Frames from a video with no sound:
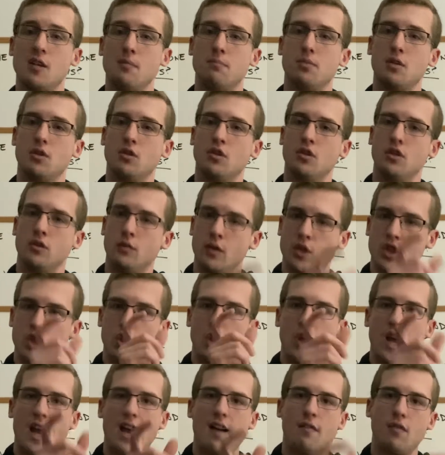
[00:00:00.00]
polls, which you'll
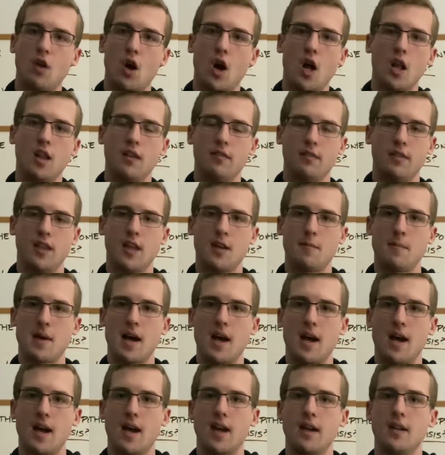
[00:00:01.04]
have all of them
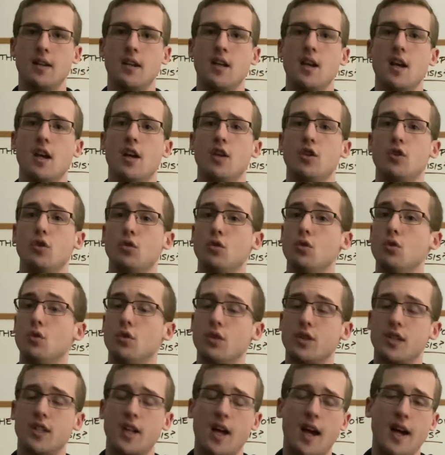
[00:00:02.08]
on your Google
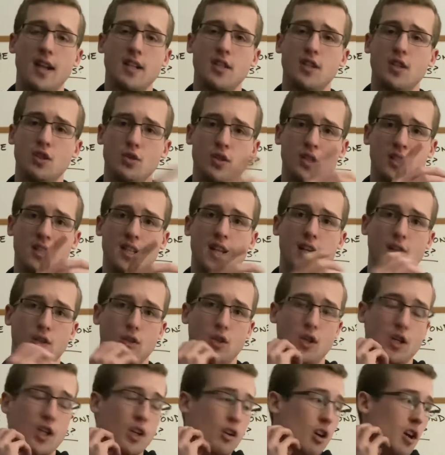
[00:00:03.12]
slides, so you can take a
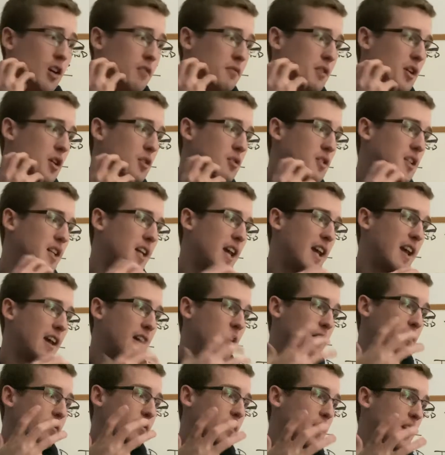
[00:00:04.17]
look at all of those, and I
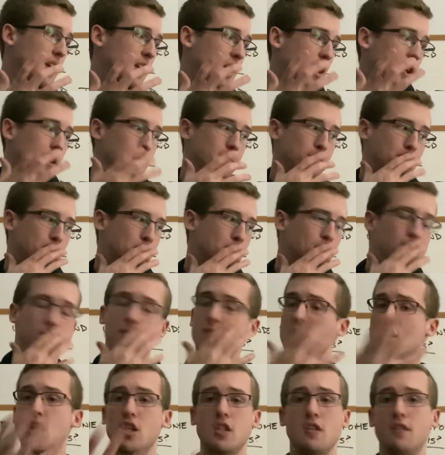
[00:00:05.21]
have
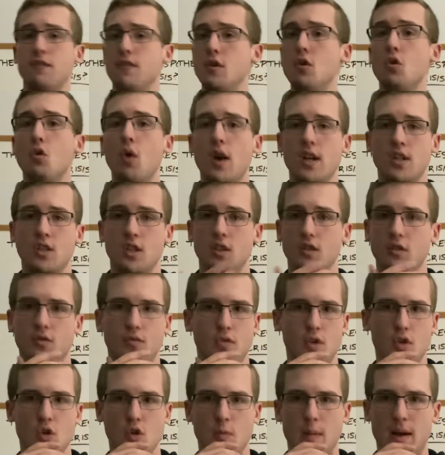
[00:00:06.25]
just a few questions for
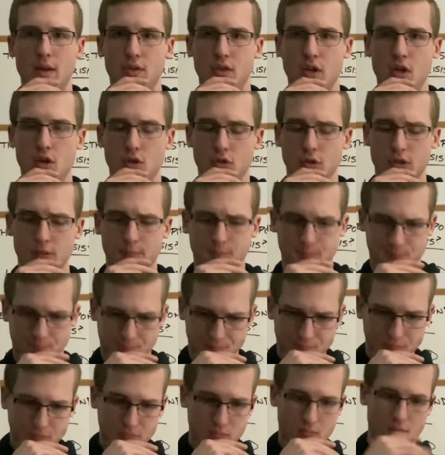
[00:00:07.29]
you about those.
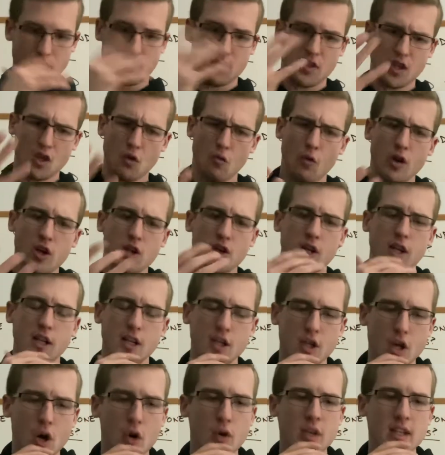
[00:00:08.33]
What you're going to
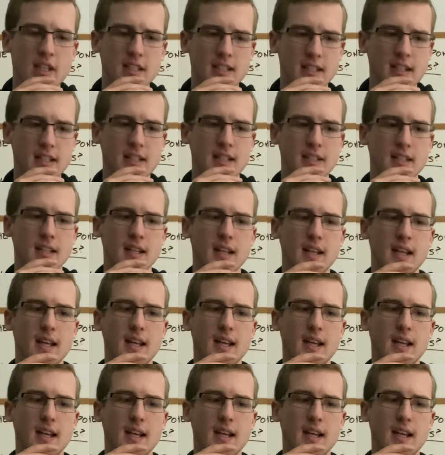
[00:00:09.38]
notice is,